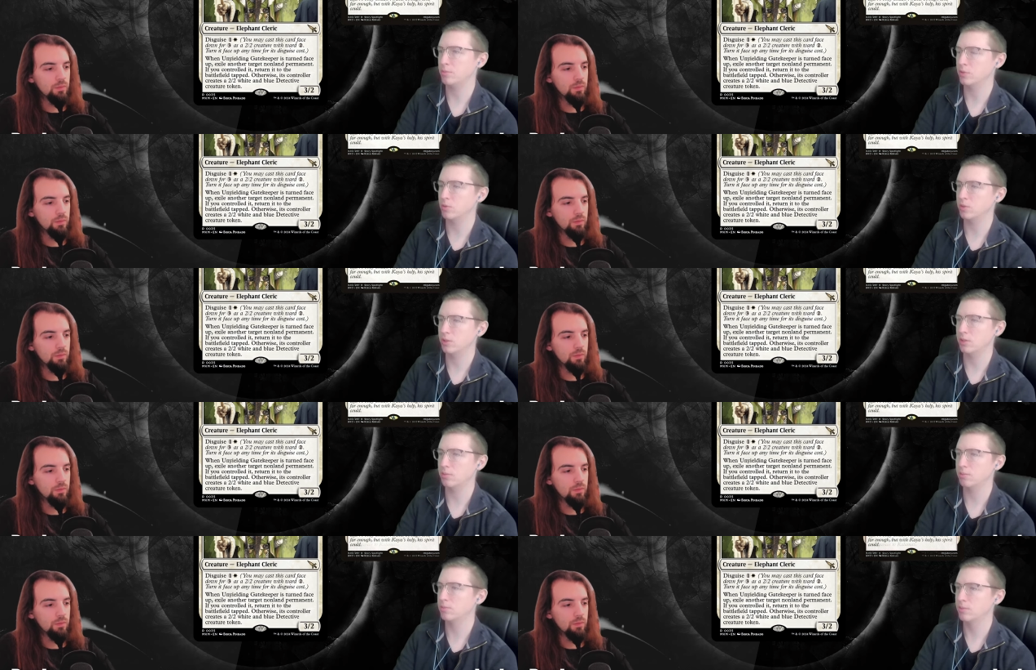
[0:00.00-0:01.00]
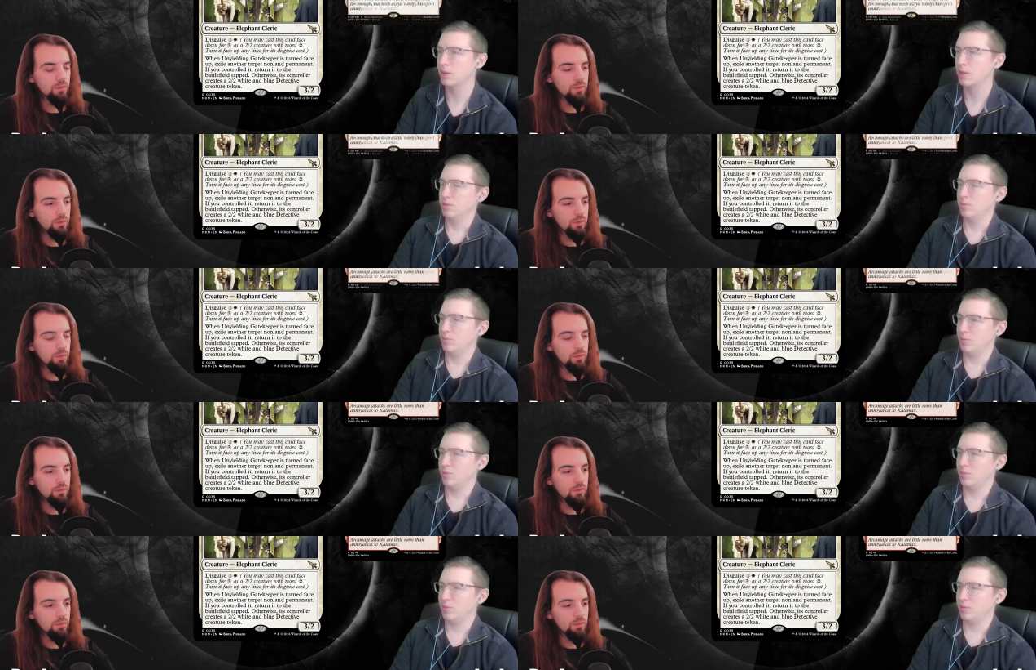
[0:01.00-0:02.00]
Speaker 1: with um,
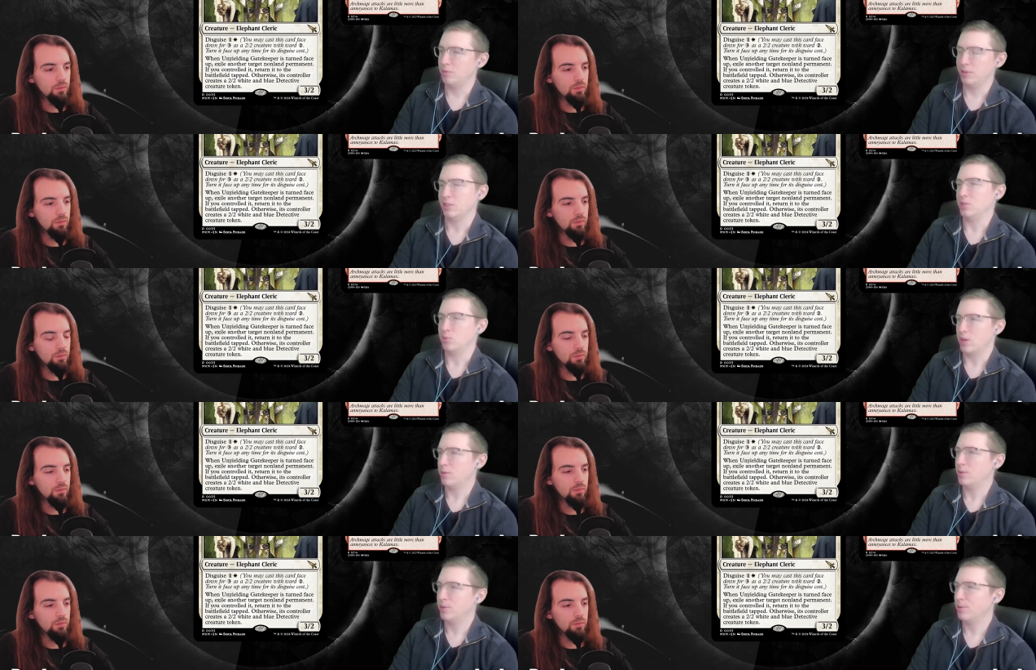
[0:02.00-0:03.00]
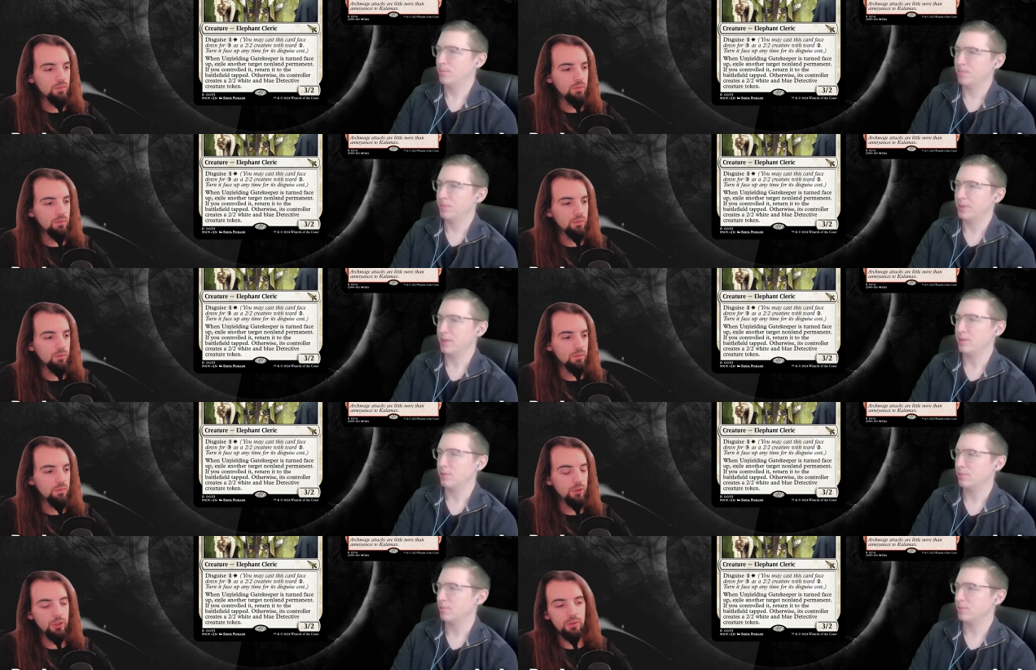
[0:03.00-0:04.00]
deflecting SWAT, and
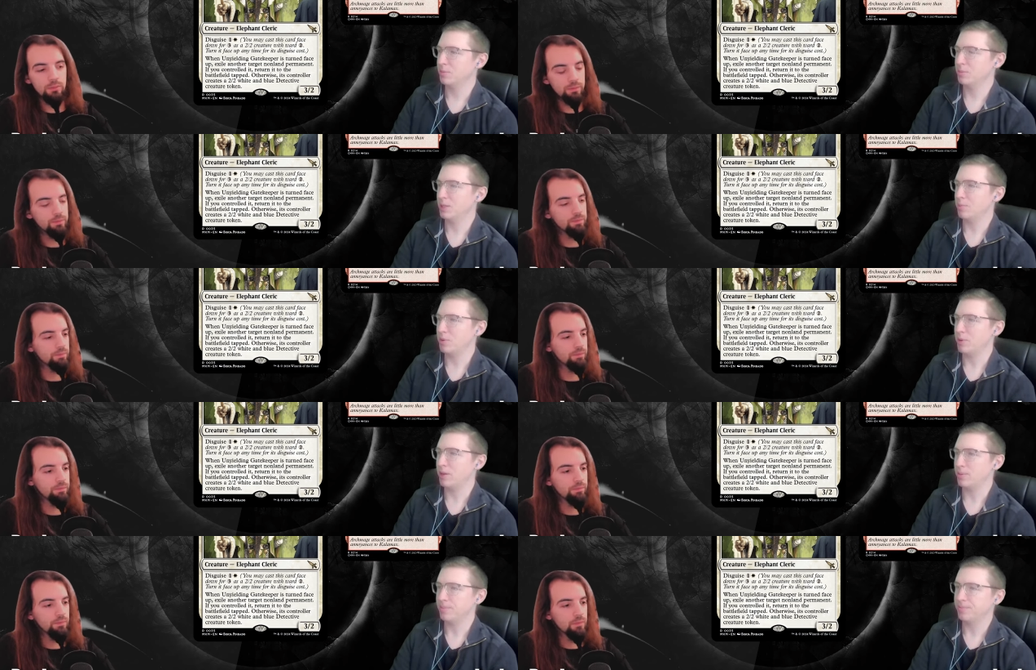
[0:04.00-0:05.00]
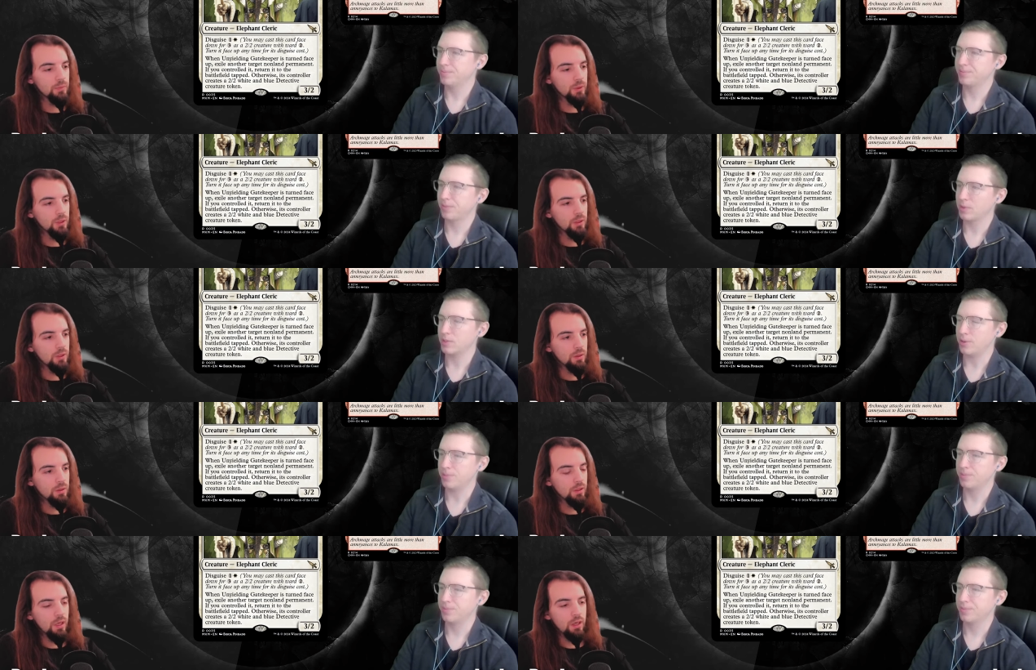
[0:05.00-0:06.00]
yeah, and that'd be about it. So
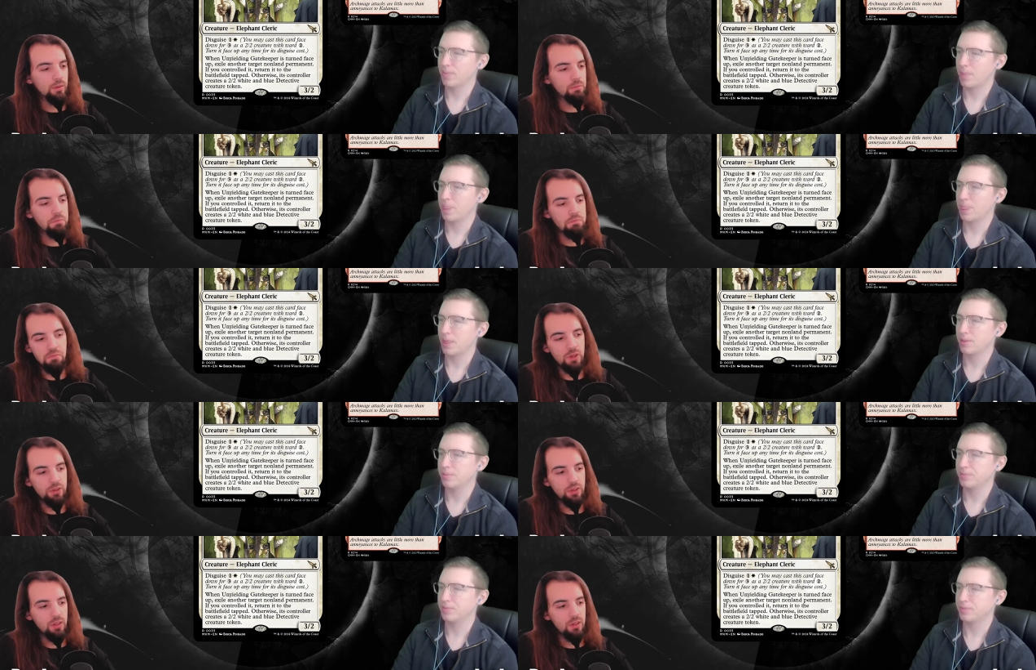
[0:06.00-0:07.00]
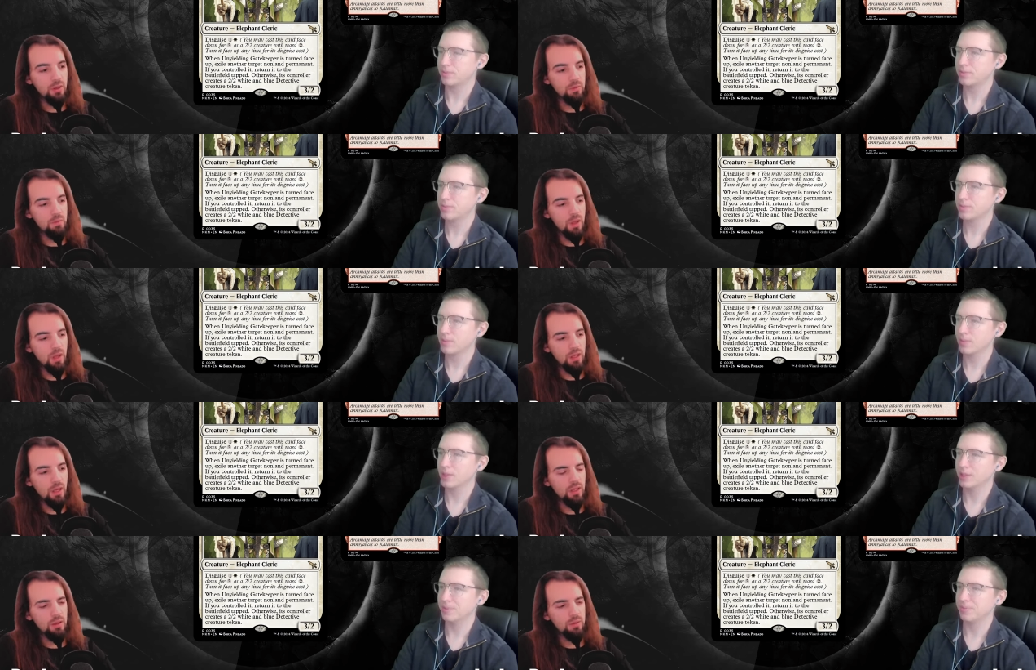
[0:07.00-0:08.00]
Speaker 2: yeah, I think,
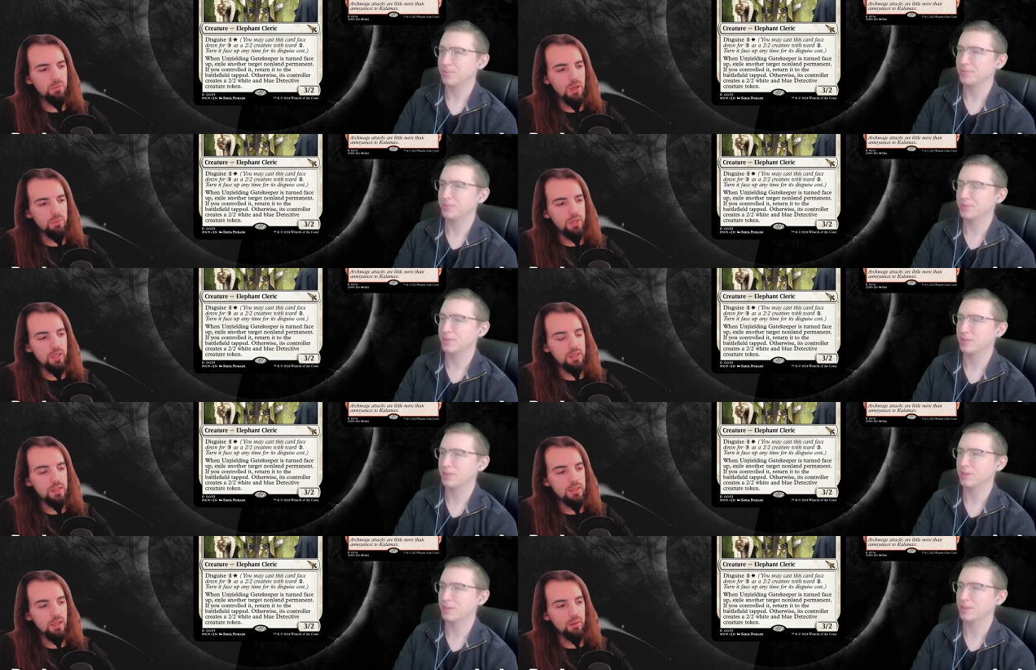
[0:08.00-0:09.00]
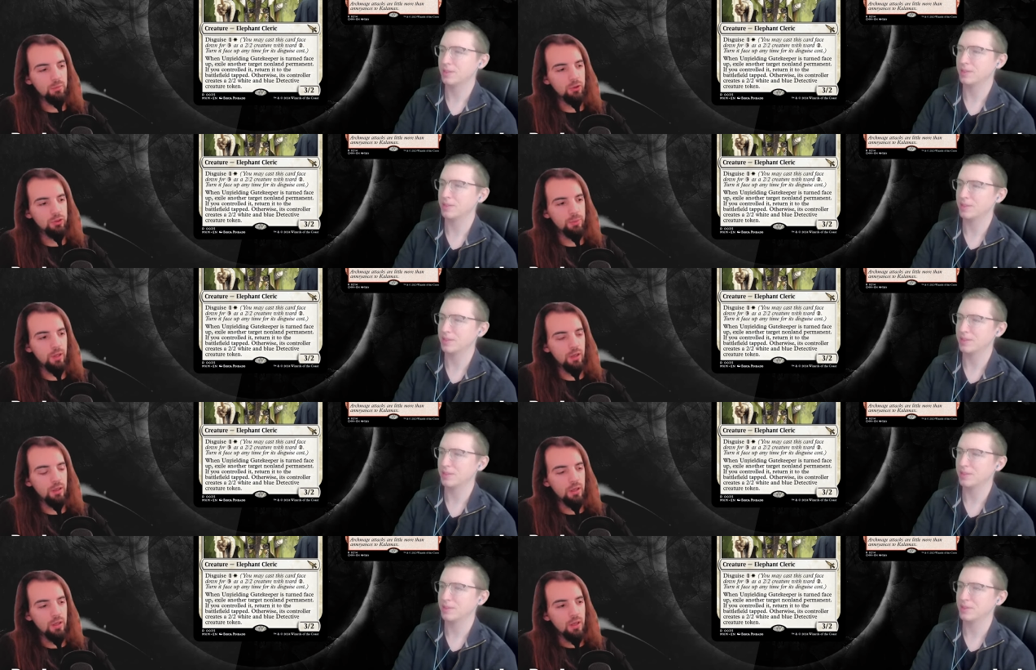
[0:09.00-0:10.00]
and maybe as as time goes
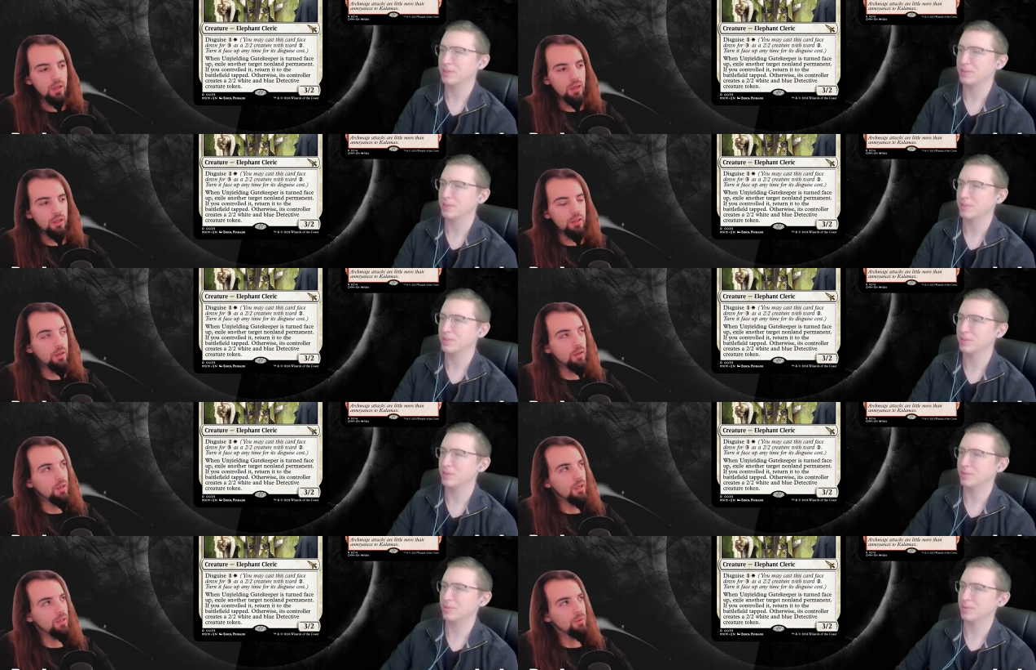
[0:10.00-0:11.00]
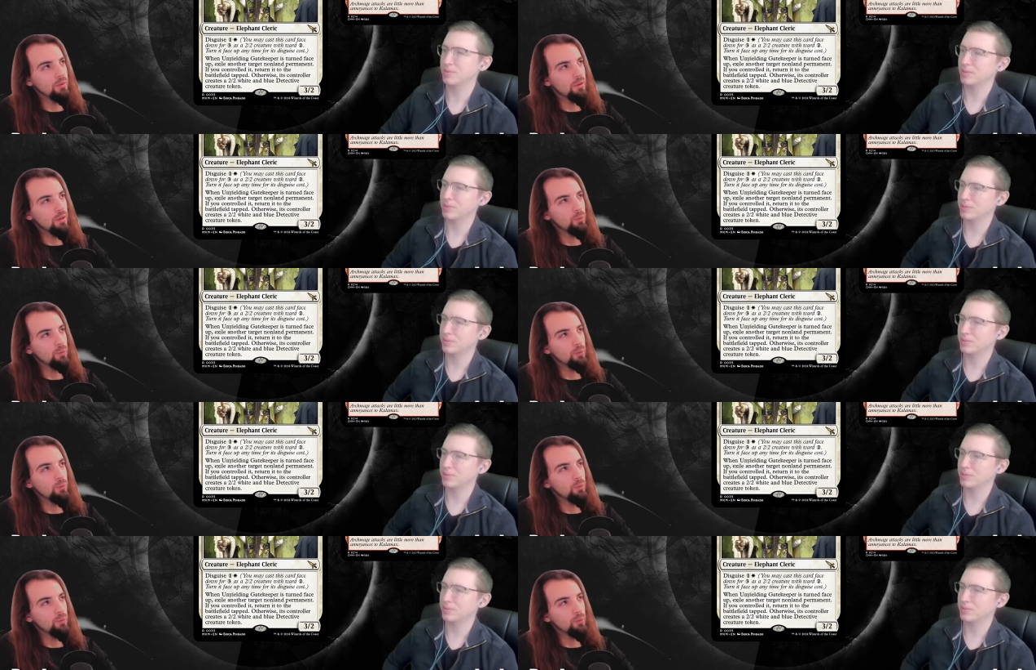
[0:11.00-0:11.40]
by, I I I